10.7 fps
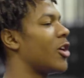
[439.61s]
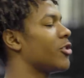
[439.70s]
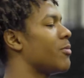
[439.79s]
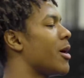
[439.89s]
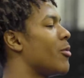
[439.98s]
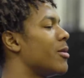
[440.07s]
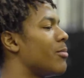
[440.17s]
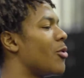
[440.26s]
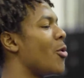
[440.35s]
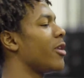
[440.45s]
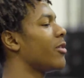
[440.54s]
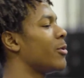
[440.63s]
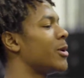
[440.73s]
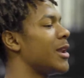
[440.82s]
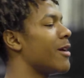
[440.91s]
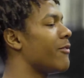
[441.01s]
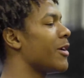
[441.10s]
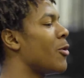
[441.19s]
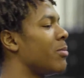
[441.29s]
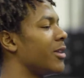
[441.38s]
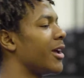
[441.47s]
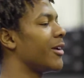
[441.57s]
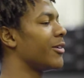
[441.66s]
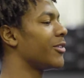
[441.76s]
lost by 1 point to an NFL player,